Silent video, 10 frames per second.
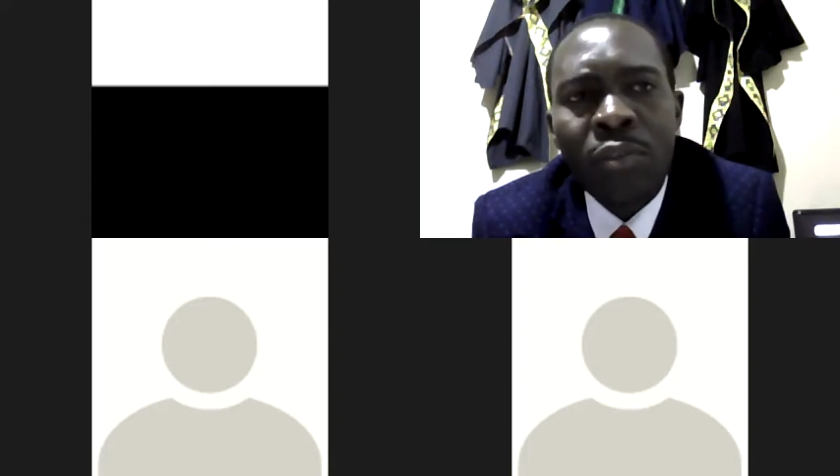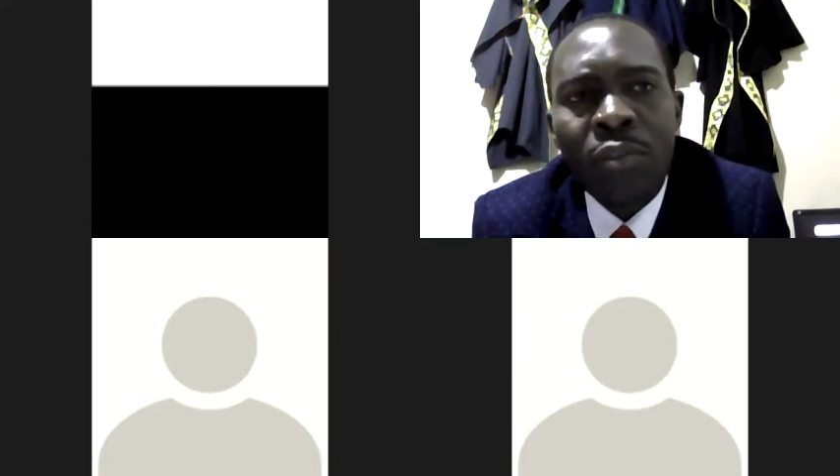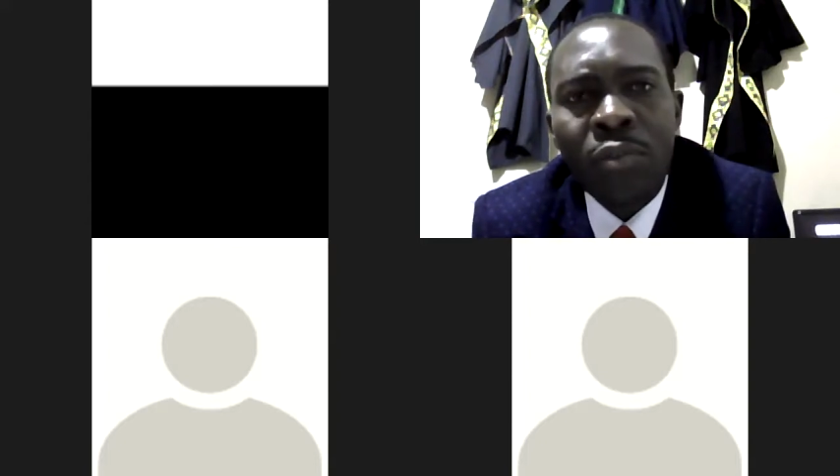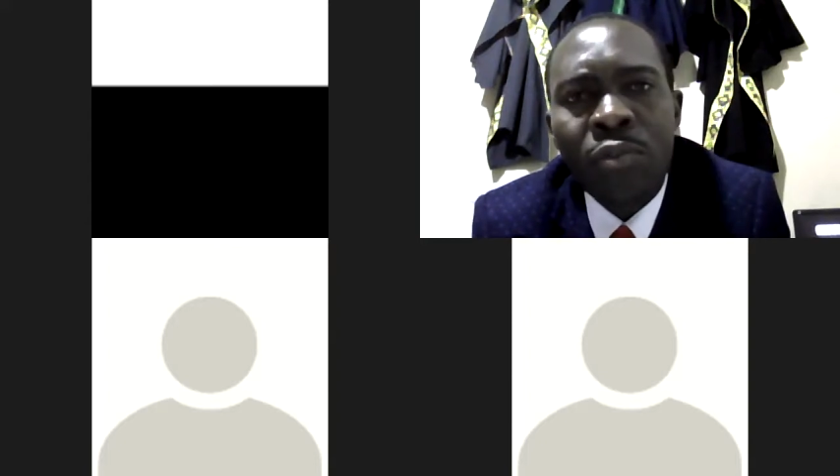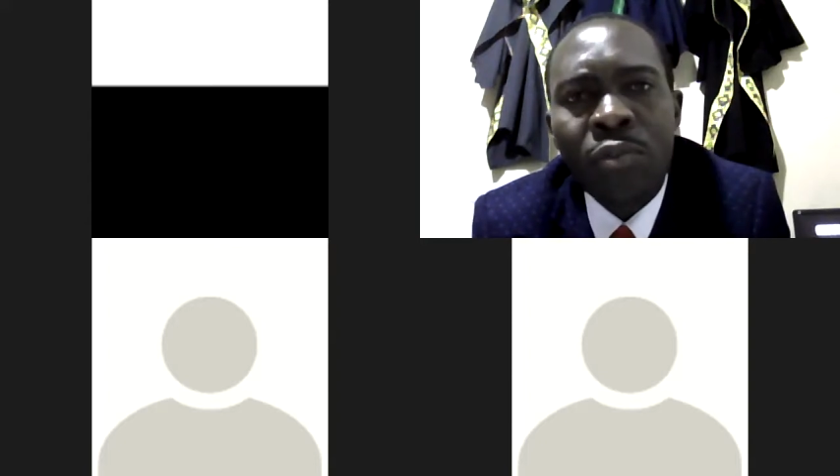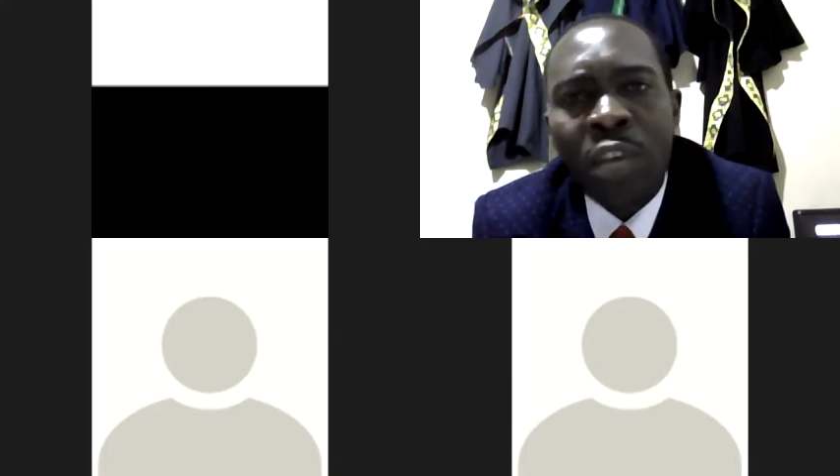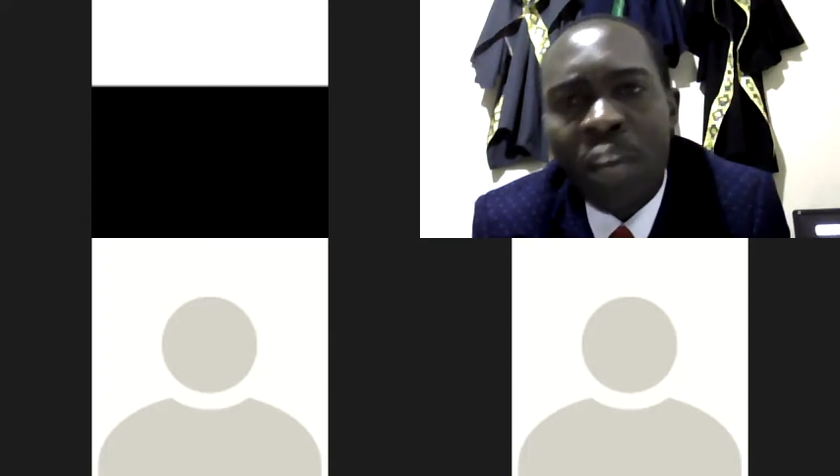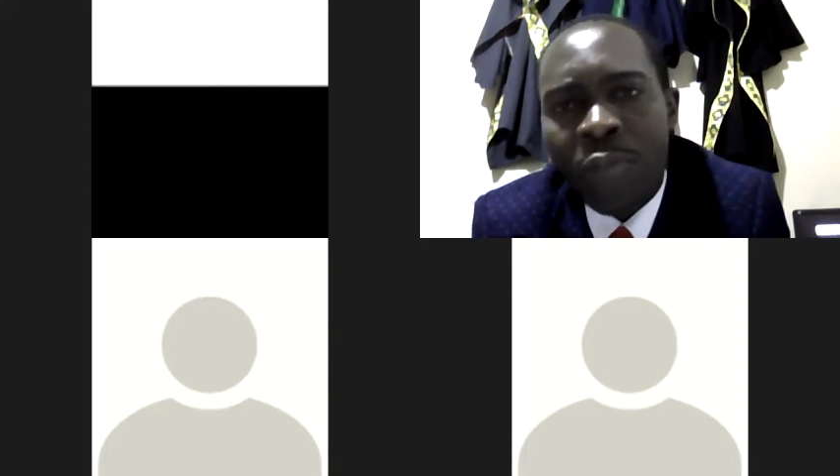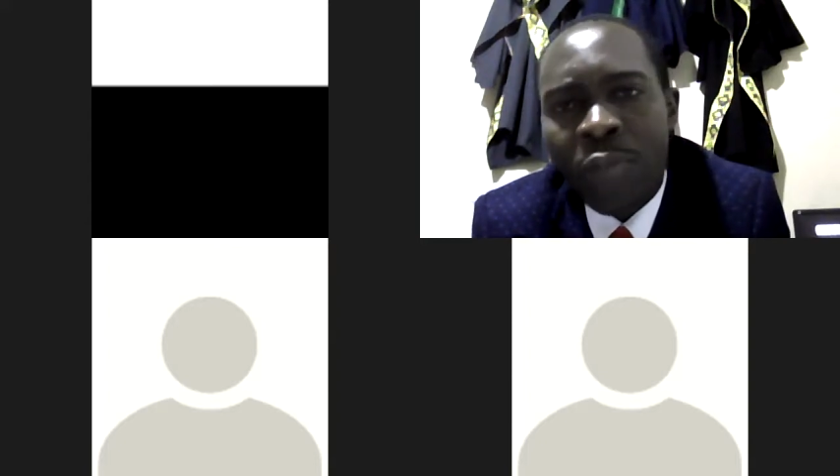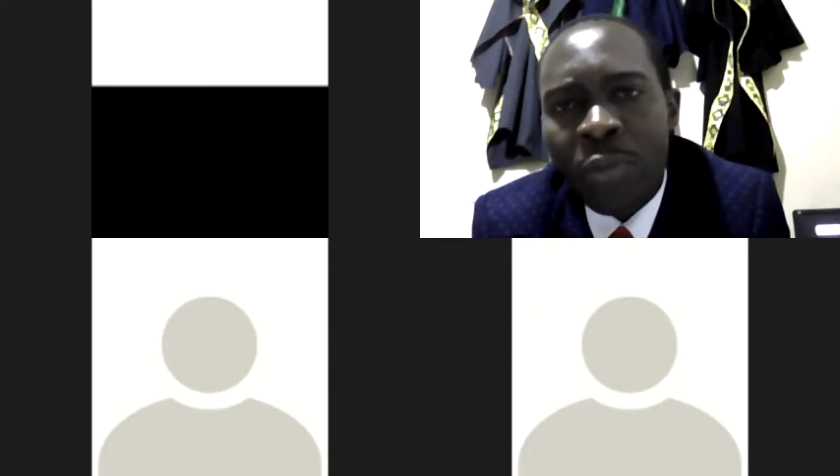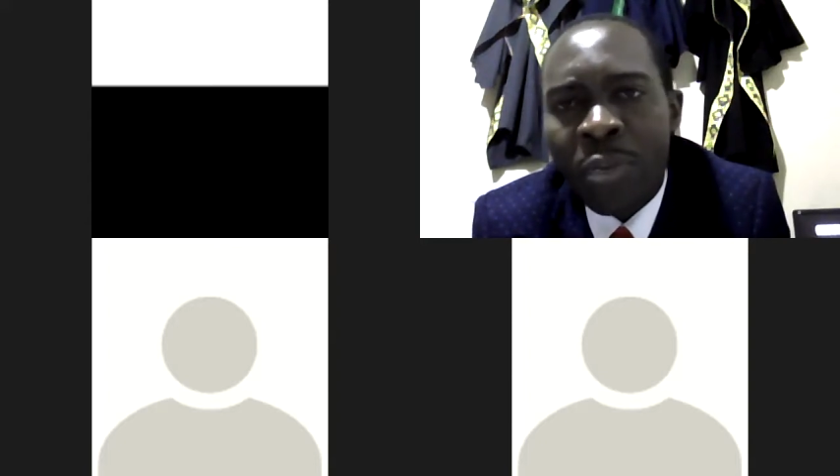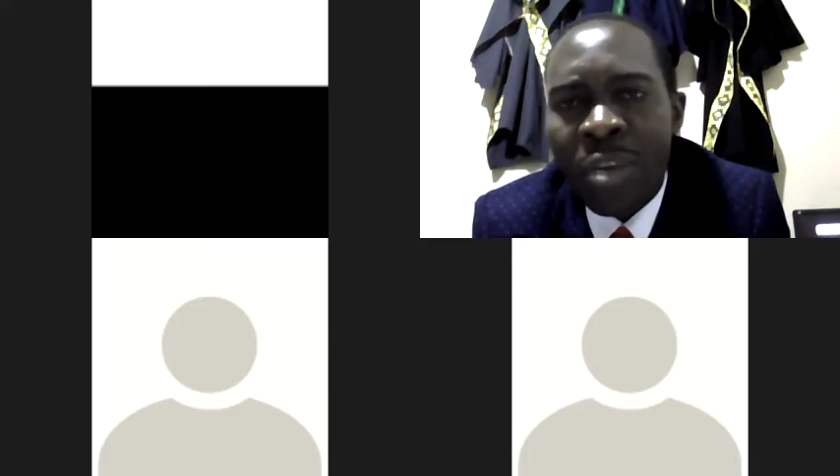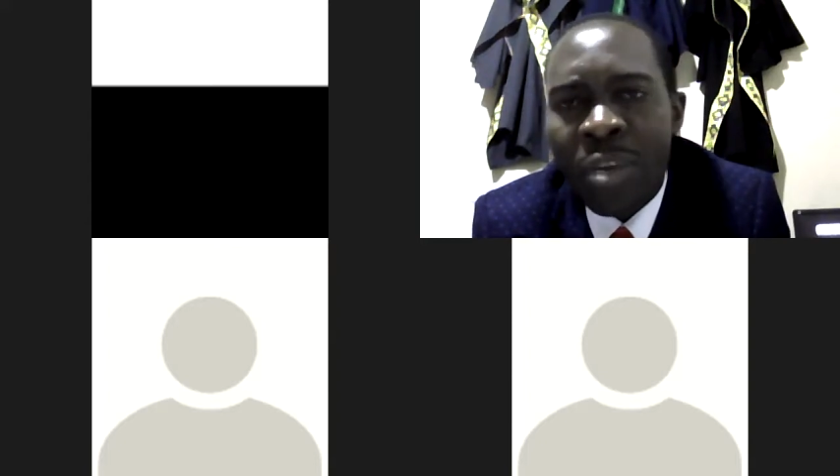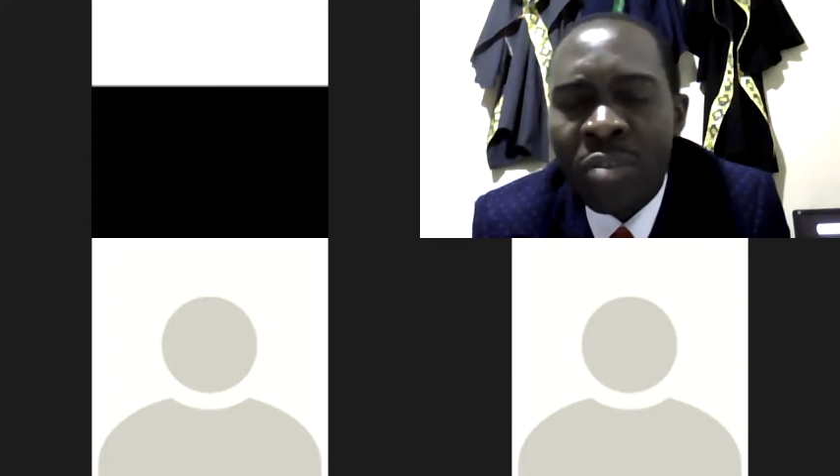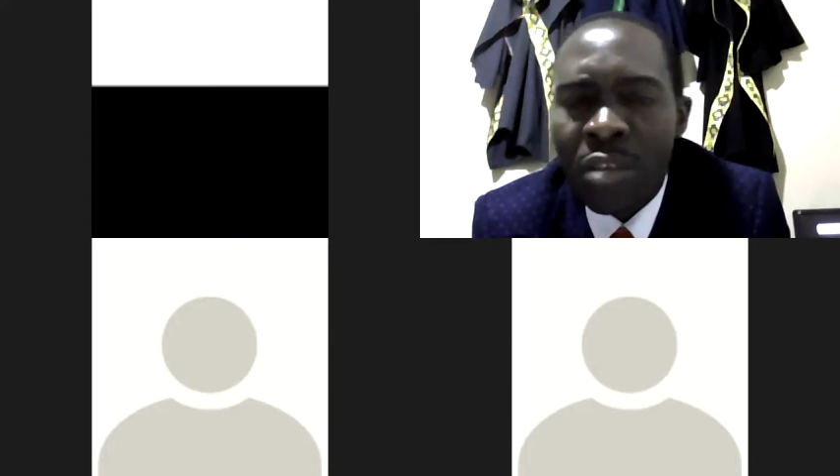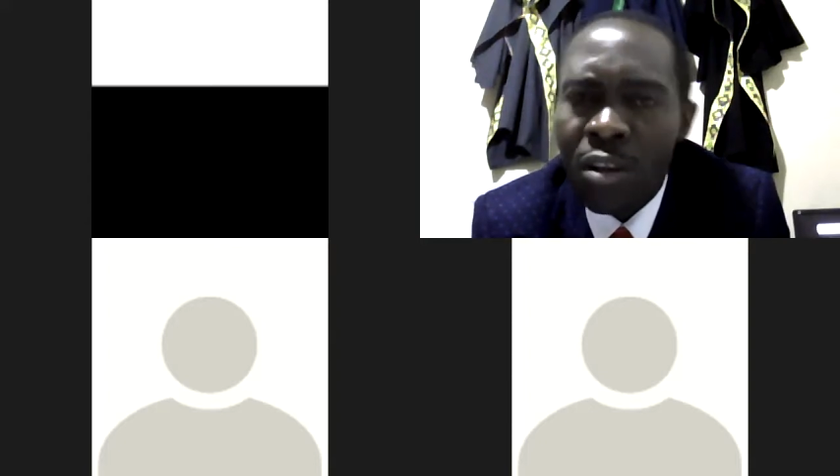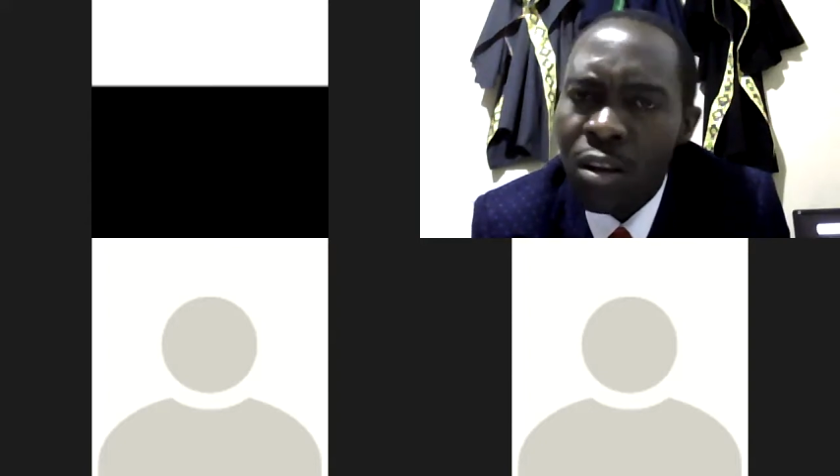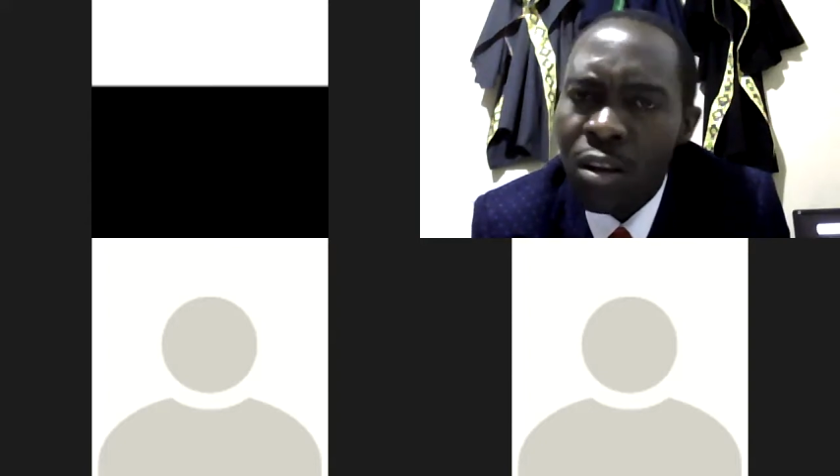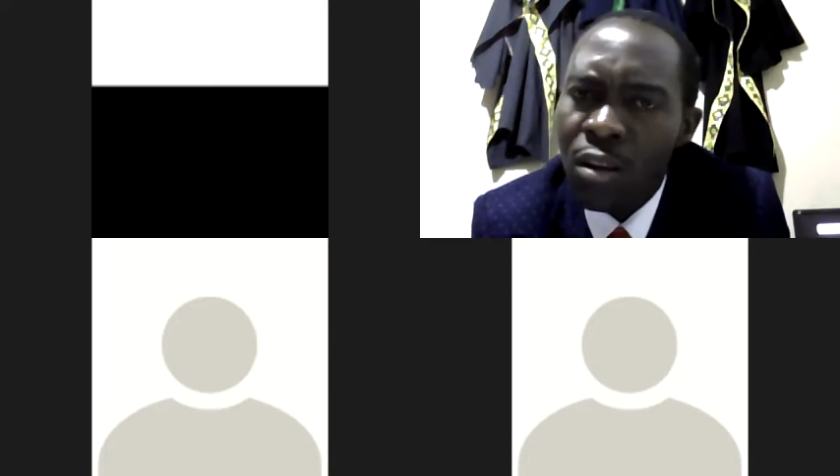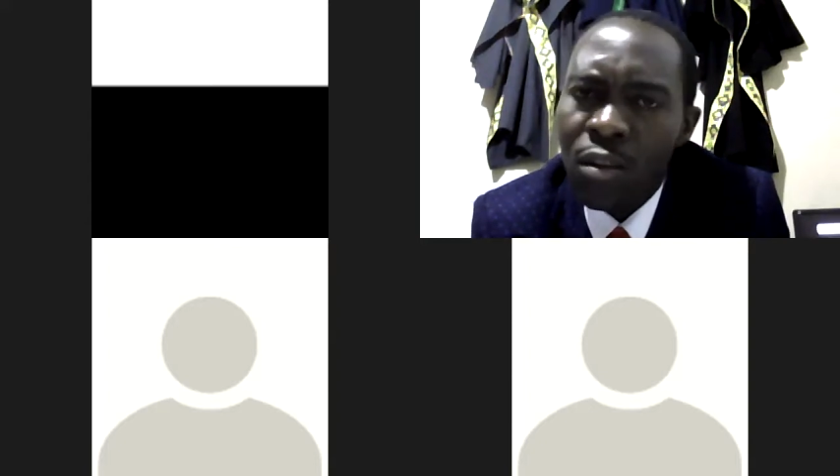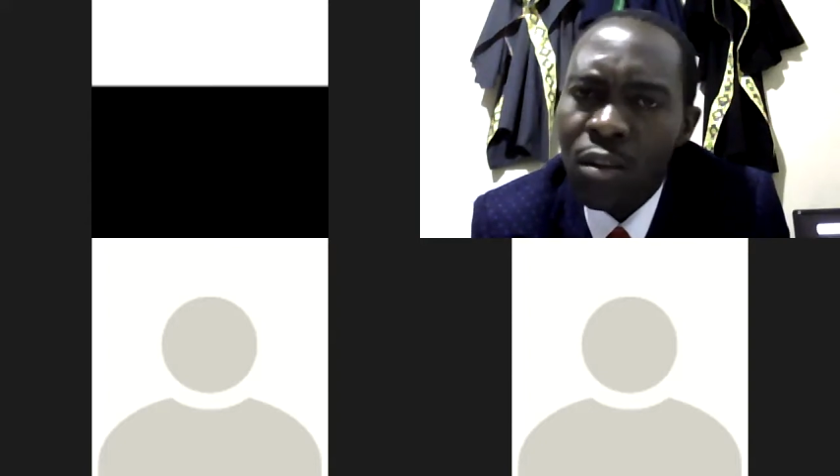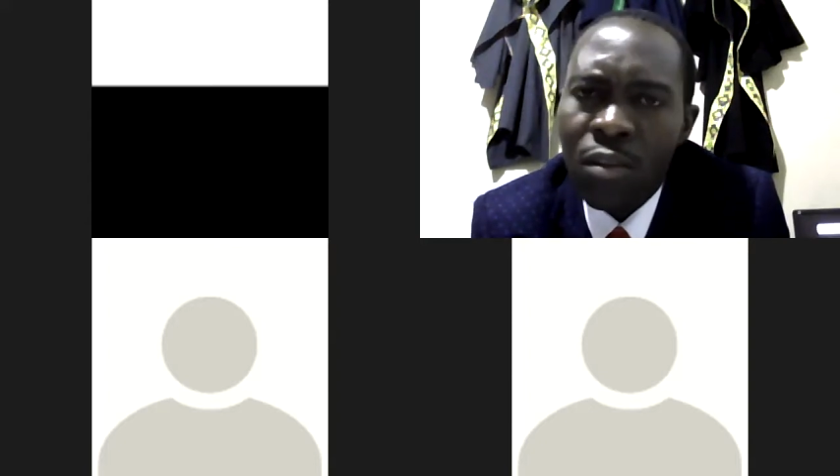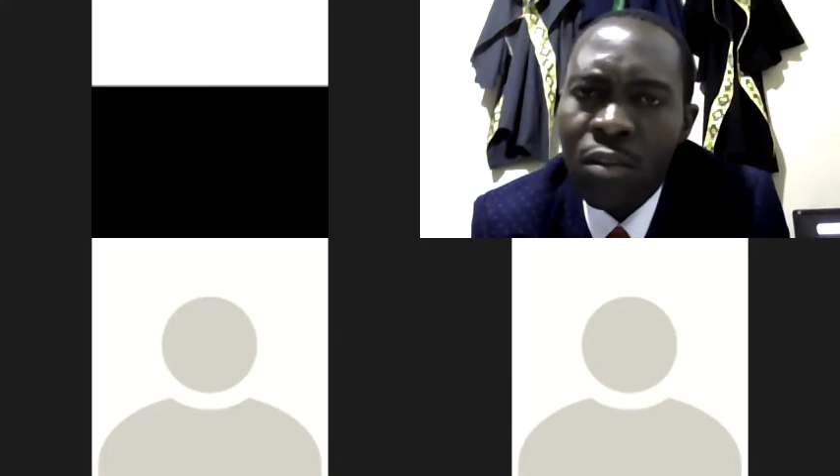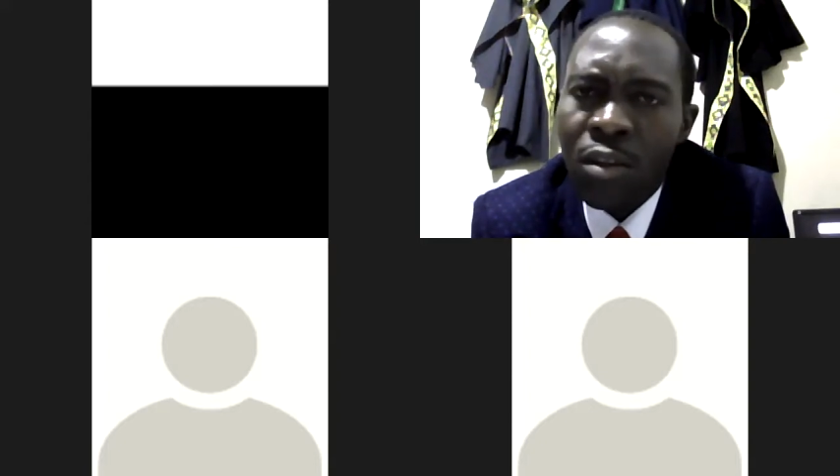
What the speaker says: to hear from the parents. Say, no.